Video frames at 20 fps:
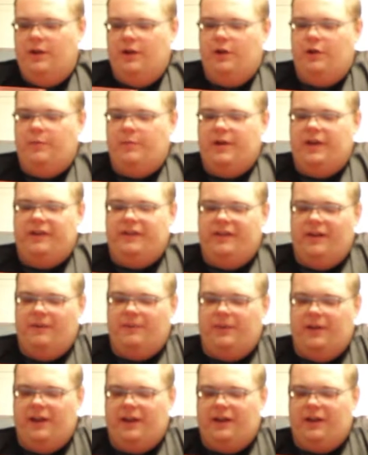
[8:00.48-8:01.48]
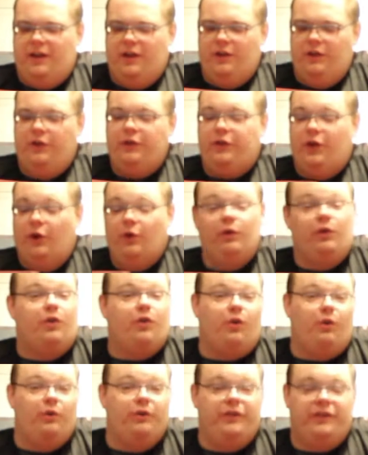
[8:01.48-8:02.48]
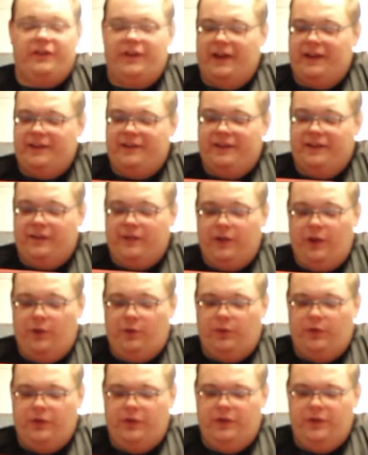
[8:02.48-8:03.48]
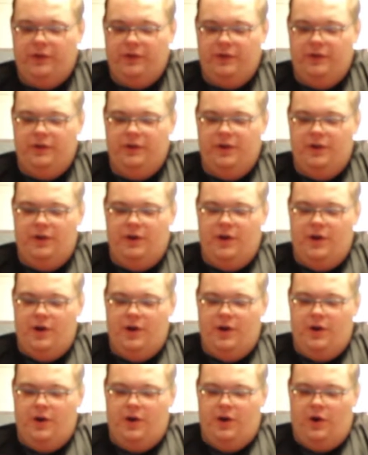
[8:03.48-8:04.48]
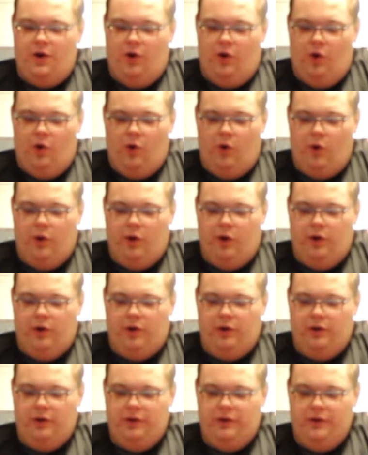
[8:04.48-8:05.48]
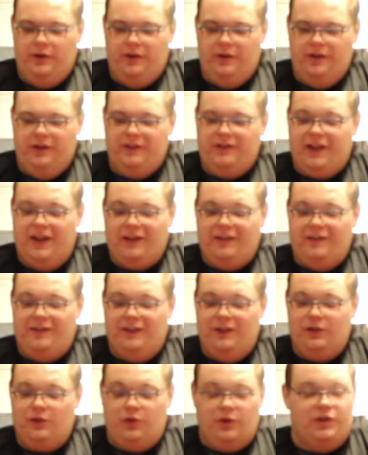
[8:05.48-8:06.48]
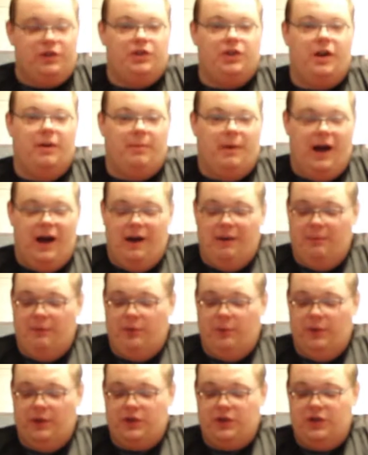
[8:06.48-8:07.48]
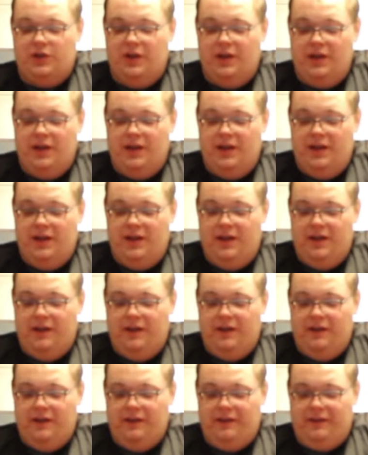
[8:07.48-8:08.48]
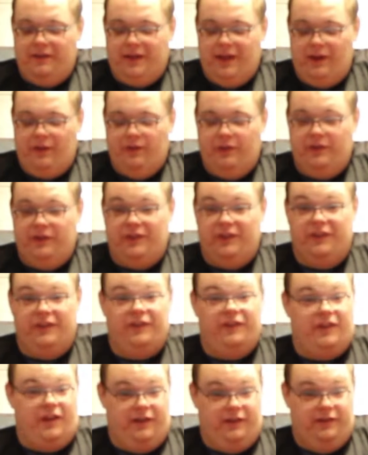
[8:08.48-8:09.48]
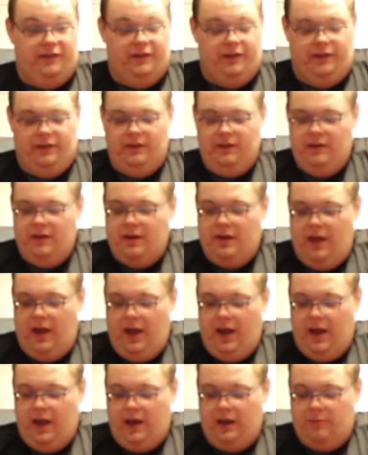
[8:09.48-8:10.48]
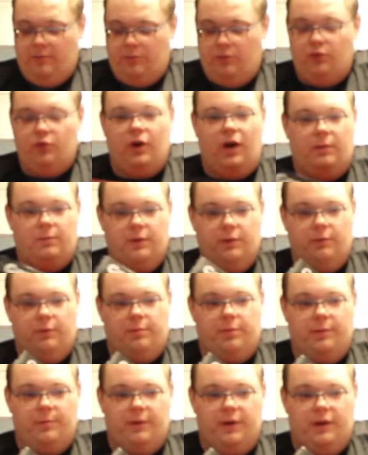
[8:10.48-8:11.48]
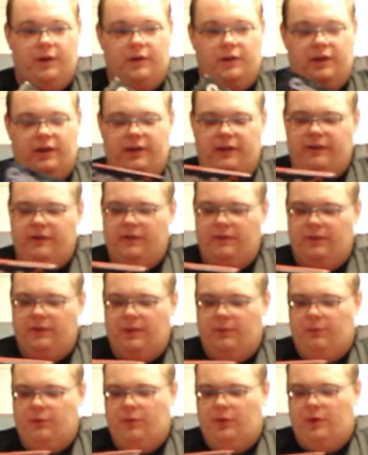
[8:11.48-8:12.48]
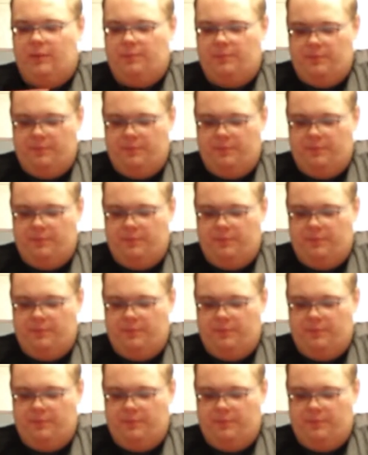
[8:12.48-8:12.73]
You can make stuff like Stone Cold's Texas Toast, or tasty Trish kebabs, which sounds disgusting and probably would put me on a list of some sort.